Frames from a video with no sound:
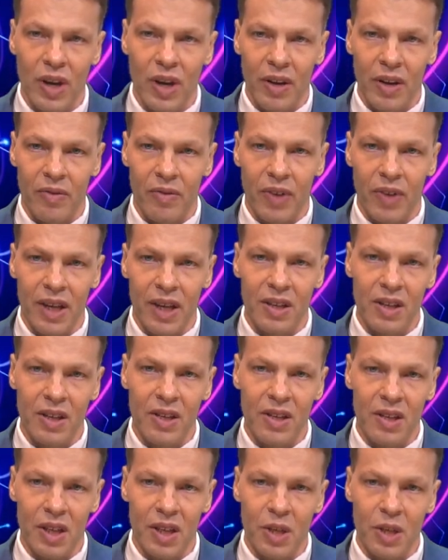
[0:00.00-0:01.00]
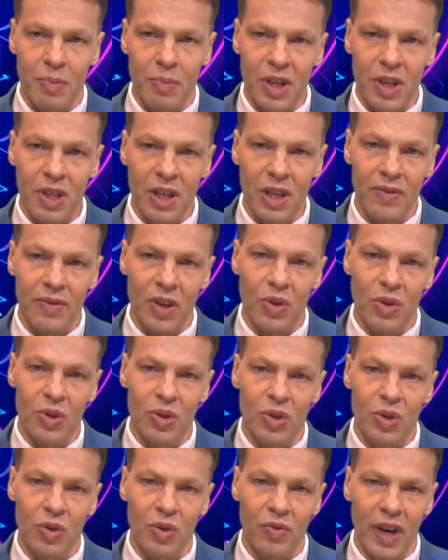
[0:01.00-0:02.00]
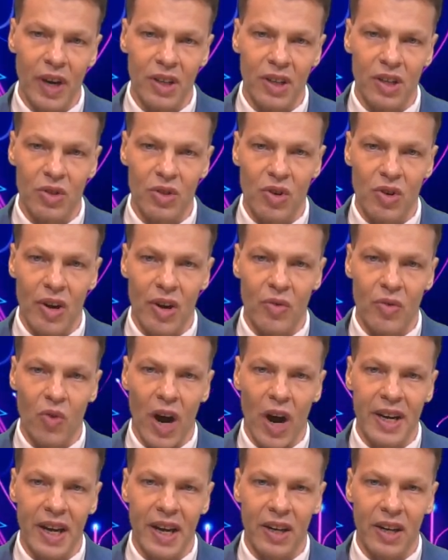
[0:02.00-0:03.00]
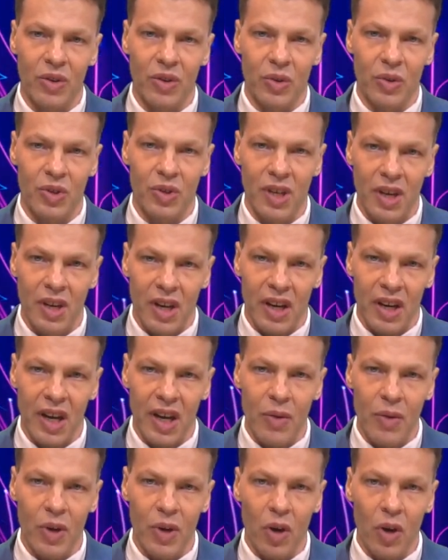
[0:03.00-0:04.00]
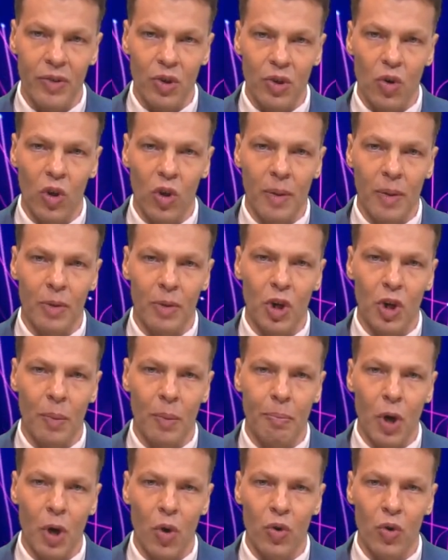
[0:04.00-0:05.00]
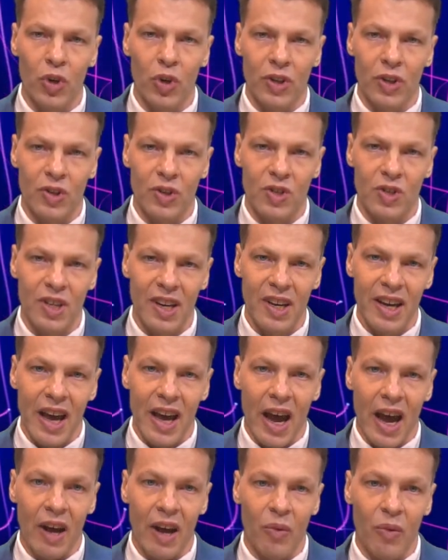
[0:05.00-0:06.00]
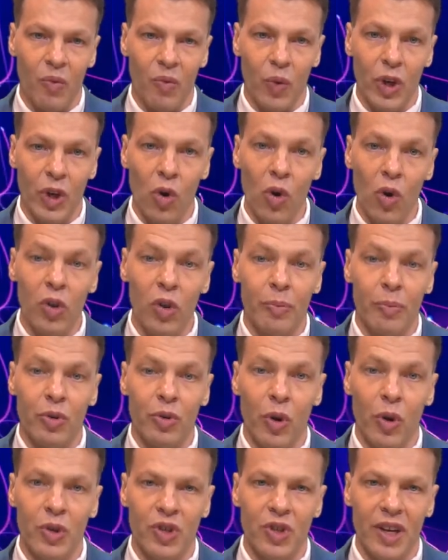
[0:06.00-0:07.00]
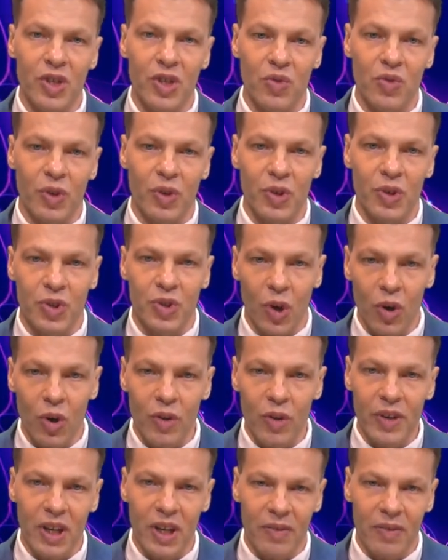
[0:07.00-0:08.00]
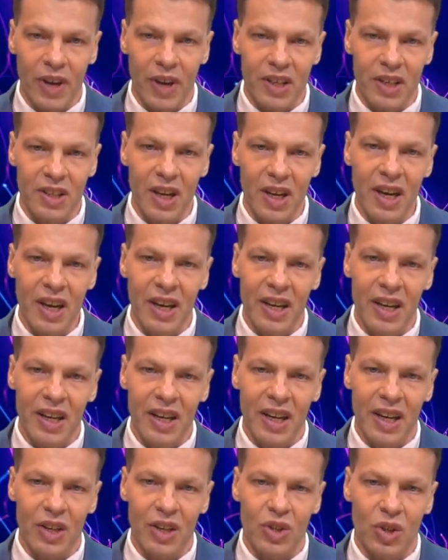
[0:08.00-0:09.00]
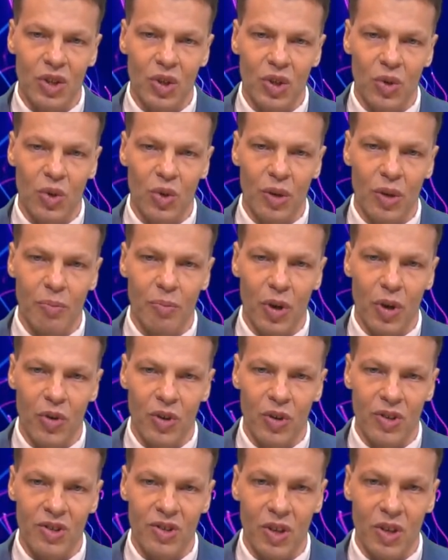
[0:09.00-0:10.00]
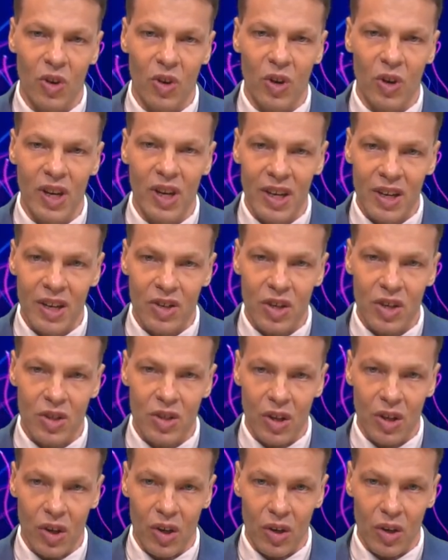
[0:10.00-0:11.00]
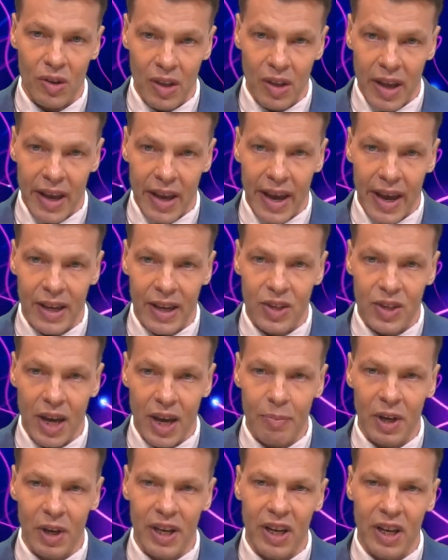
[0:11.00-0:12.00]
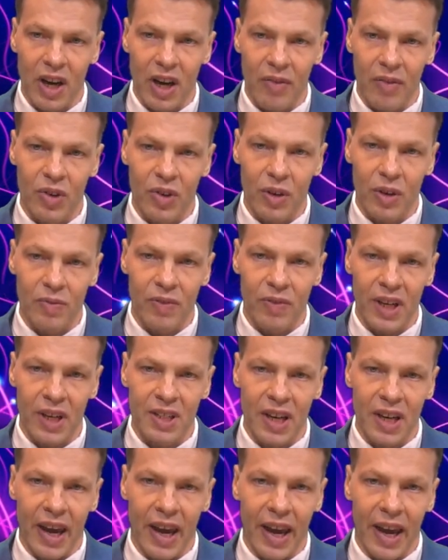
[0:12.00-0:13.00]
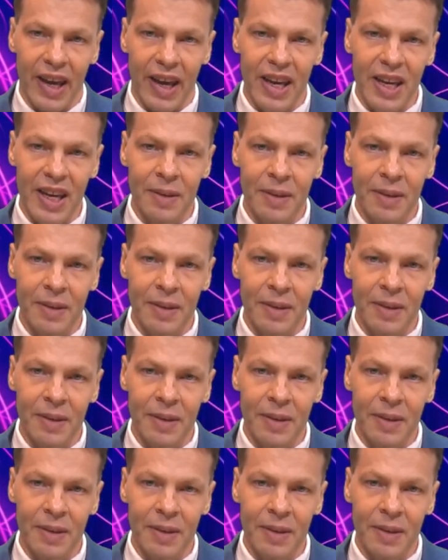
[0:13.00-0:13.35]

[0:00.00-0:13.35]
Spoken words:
vectors, especially if those two vectors are at right angles. Okay, we often call them components. And we call the process resolving a vector into two components. So just an example here, I've got vector A